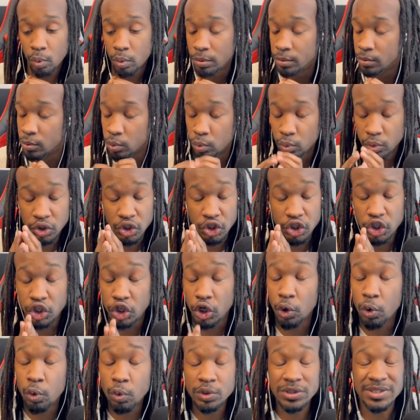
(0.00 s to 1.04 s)

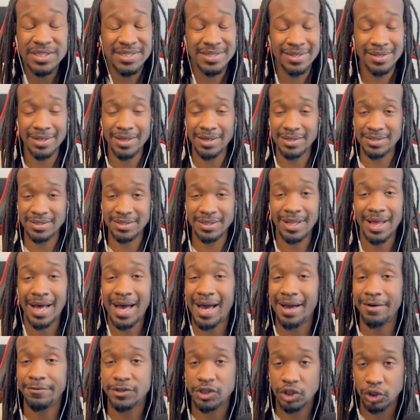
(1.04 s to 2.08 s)
useless
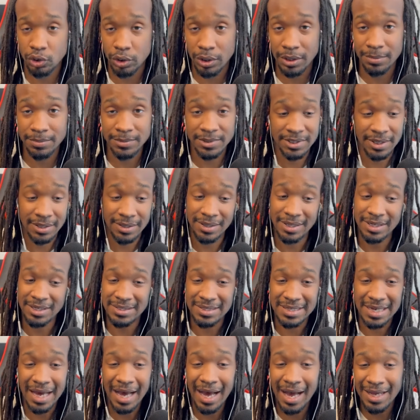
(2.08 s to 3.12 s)
live streams and these
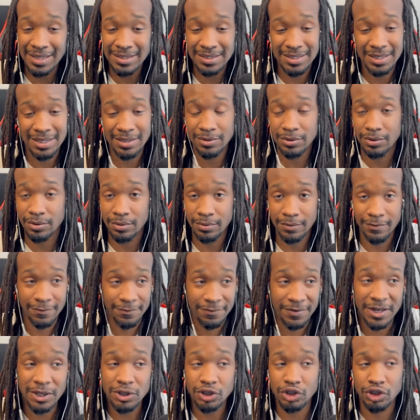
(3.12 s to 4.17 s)
content
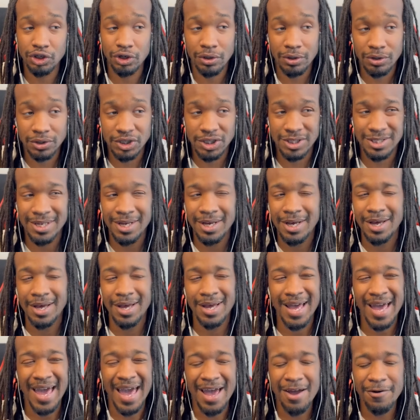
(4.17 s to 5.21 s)
ventures
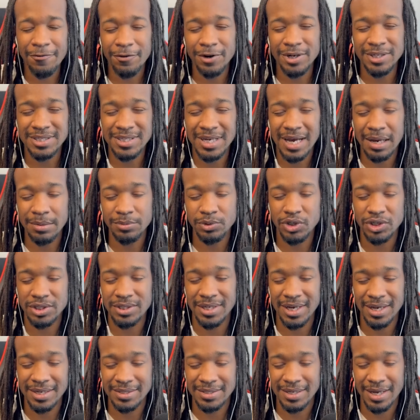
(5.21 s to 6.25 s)
every time she
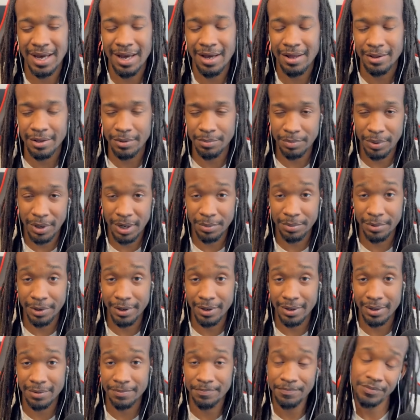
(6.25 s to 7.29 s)
takes an L in
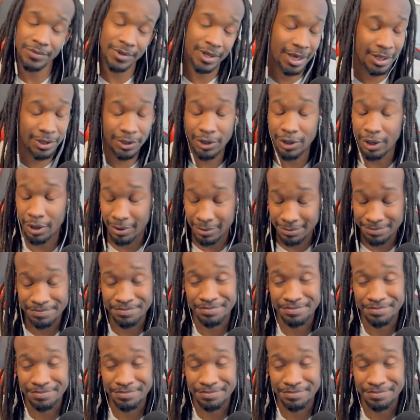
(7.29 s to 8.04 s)
public. And, you know,